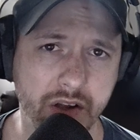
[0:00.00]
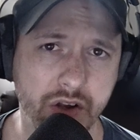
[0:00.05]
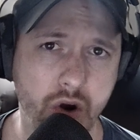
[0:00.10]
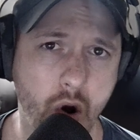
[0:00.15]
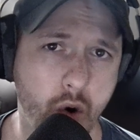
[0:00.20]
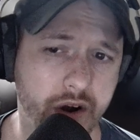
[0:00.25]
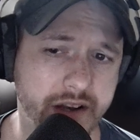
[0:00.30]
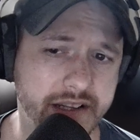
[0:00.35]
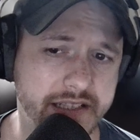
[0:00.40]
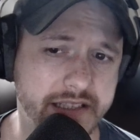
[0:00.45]

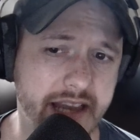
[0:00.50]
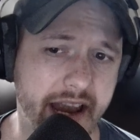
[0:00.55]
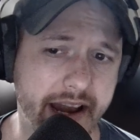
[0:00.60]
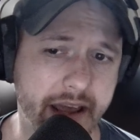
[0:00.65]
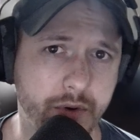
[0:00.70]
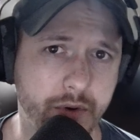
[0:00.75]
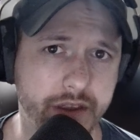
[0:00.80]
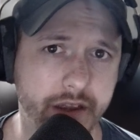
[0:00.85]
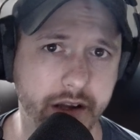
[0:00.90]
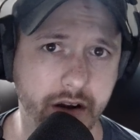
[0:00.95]
going
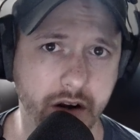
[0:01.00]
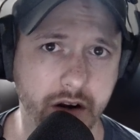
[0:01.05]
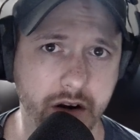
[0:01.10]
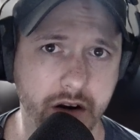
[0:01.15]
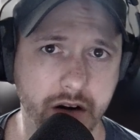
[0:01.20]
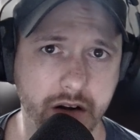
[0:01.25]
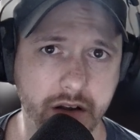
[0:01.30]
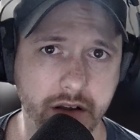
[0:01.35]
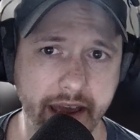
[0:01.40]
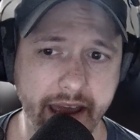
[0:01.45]
steady with a
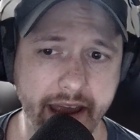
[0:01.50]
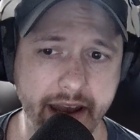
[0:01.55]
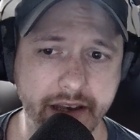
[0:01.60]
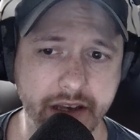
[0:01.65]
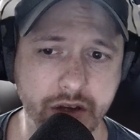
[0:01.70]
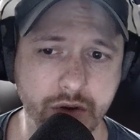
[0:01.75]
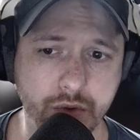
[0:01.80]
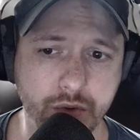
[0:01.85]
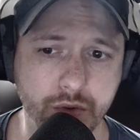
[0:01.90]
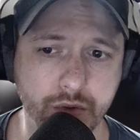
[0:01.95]
girl
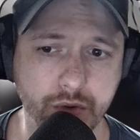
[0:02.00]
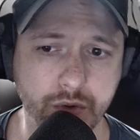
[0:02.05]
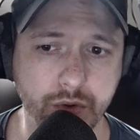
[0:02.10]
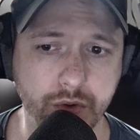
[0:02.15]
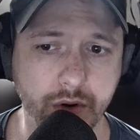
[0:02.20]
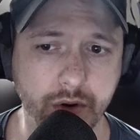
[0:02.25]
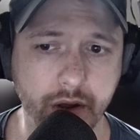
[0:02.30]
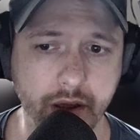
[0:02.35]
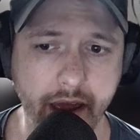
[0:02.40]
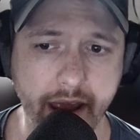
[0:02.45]
and
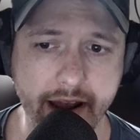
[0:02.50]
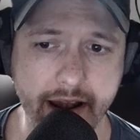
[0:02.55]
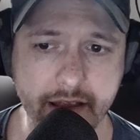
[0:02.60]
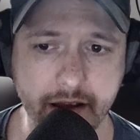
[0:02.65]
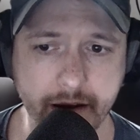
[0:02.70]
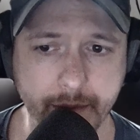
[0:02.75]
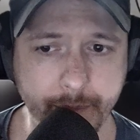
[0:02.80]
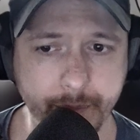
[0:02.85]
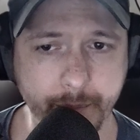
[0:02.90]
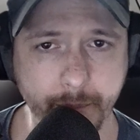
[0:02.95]
you
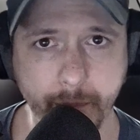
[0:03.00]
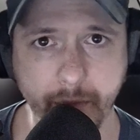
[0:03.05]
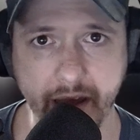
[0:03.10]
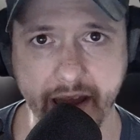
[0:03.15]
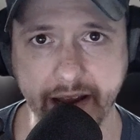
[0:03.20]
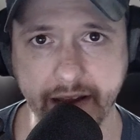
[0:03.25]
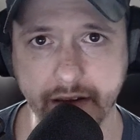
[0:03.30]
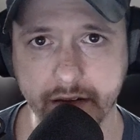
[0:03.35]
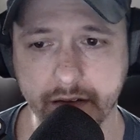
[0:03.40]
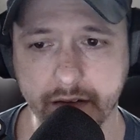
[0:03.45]
ended up
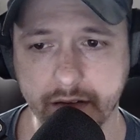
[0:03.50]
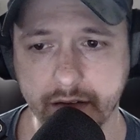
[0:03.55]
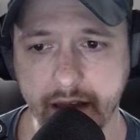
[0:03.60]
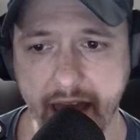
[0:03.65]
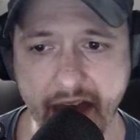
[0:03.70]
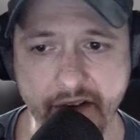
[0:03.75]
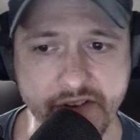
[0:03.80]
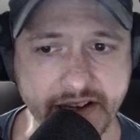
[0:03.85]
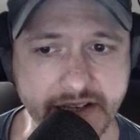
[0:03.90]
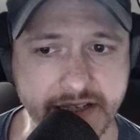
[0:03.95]
like
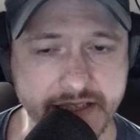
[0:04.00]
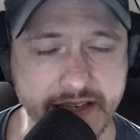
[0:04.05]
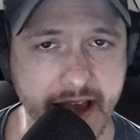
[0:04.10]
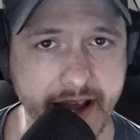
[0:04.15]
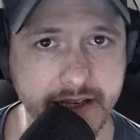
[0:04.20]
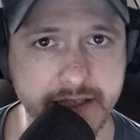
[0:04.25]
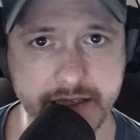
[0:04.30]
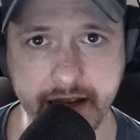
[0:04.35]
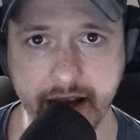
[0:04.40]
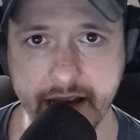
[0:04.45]
having
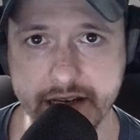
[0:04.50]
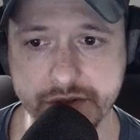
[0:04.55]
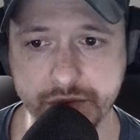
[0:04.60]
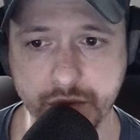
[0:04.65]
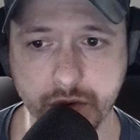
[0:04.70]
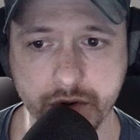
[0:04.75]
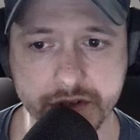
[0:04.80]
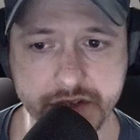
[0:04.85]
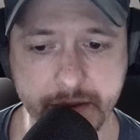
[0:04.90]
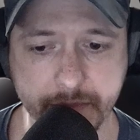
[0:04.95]
sex in high
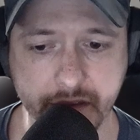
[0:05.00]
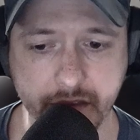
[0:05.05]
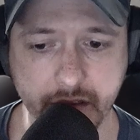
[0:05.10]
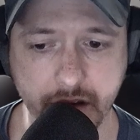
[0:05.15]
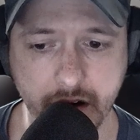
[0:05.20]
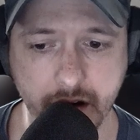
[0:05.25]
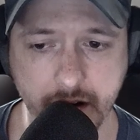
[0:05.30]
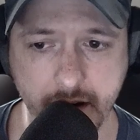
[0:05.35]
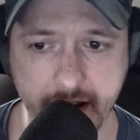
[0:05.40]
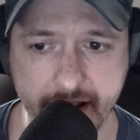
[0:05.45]
school or something
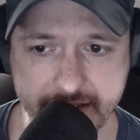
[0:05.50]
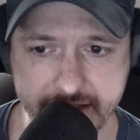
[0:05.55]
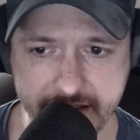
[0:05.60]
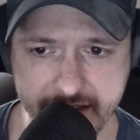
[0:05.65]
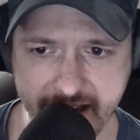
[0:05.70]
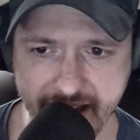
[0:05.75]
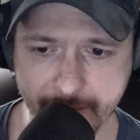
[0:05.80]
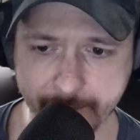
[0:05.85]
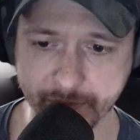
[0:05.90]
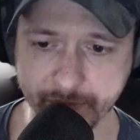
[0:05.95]
along the lines
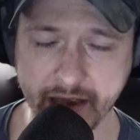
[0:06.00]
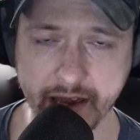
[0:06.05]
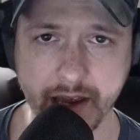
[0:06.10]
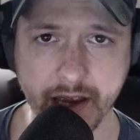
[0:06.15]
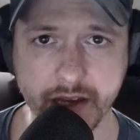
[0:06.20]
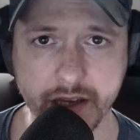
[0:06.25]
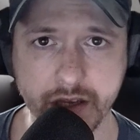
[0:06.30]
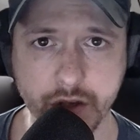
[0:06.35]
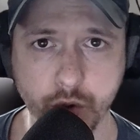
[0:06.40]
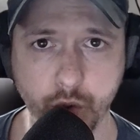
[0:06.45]
that,
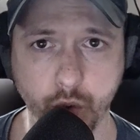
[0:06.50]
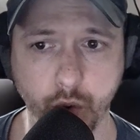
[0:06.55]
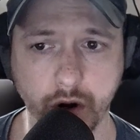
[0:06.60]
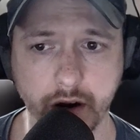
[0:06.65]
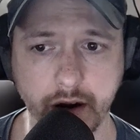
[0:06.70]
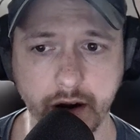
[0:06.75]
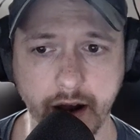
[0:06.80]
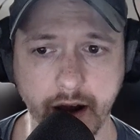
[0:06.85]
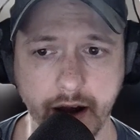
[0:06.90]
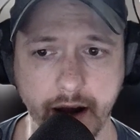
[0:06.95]
you
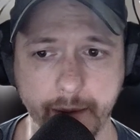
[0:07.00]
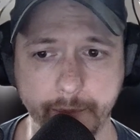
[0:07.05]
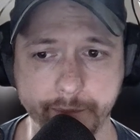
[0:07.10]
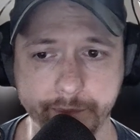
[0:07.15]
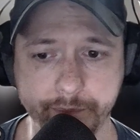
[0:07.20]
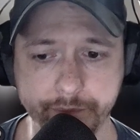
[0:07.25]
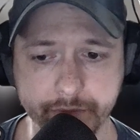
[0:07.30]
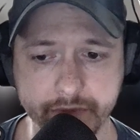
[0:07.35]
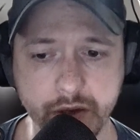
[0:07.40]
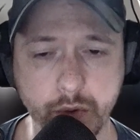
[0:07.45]
were um
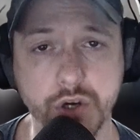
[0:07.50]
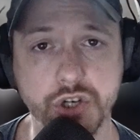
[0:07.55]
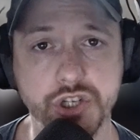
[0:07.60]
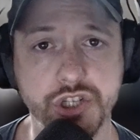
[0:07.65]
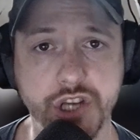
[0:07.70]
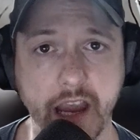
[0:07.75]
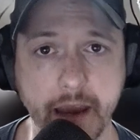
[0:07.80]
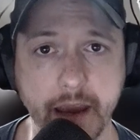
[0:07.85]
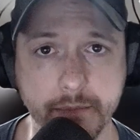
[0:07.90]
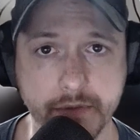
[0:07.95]
you were
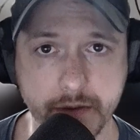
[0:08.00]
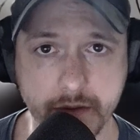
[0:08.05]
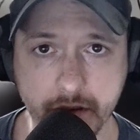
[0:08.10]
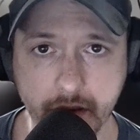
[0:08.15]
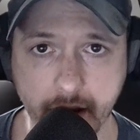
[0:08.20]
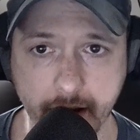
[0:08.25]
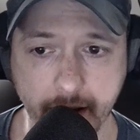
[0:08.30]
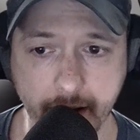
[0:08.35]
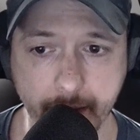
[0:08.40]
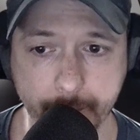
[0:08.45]
shamed
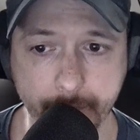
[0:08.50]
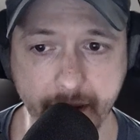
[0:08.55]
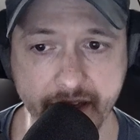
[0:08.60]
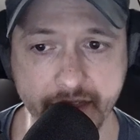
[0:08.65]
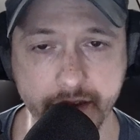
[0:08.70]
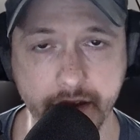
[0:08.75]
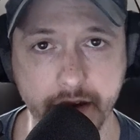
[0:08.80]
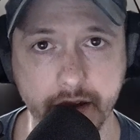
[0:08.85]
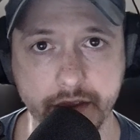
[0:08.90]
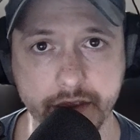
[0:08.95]
uh,
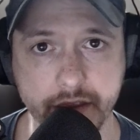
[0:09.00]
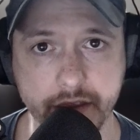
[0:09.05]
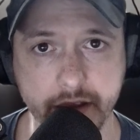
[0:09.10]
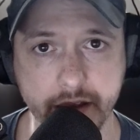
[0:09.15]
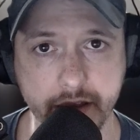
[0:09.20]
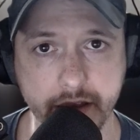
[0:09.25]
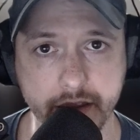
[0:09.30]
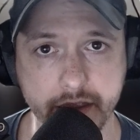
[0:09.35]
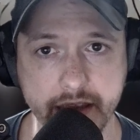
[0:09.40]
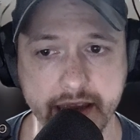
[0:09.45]
by the
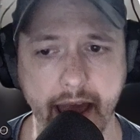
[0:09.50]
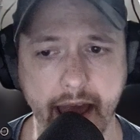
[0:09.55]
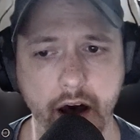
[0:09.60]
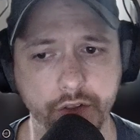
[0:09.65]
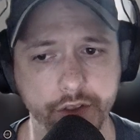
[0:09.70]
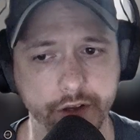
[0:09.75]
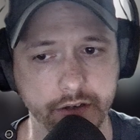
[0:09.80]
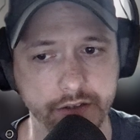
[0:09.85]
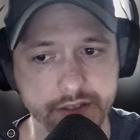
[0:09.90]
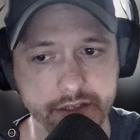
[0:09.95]
the the
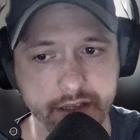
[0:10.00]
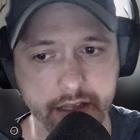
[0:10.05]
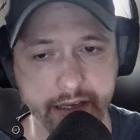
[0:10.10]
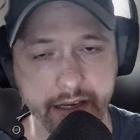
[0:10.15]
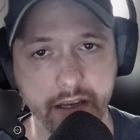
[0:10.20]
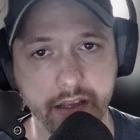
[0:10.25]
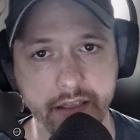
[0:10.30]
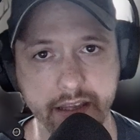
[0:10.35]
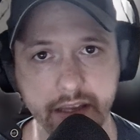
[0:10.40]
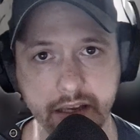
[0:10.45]
elders,
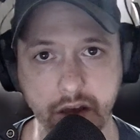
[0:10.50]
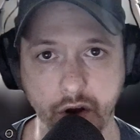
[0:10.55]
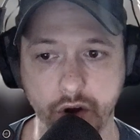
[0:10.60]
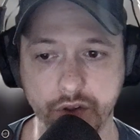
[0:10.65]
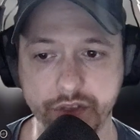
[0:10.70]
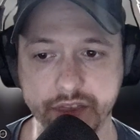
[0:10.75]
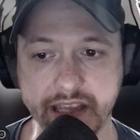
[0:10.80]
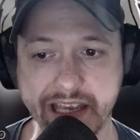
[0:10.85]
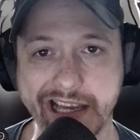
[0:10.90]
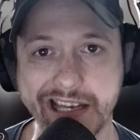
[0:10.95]
the the
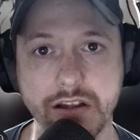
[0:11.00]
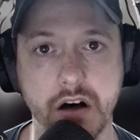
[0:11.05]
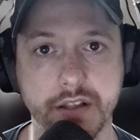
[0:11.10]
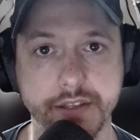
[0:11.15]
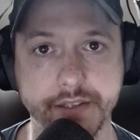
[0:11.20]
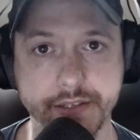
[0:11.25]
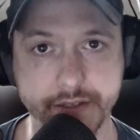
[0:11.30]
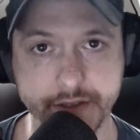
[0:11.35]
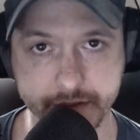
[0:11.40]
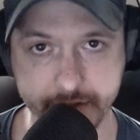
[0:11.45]
the
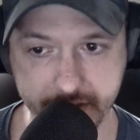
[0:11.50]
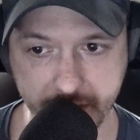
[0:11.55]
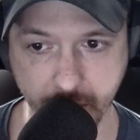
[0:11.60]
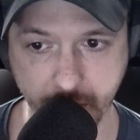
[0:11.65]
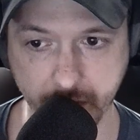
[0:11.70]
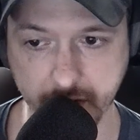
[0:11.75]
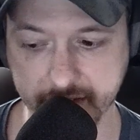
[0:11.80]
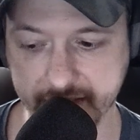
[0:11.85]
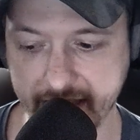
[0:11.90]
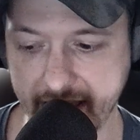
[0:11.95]
adults. You
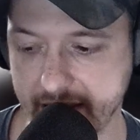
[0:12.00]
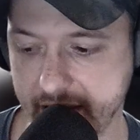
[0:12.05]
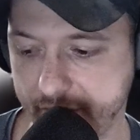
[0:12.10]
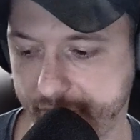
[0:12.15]
were looked at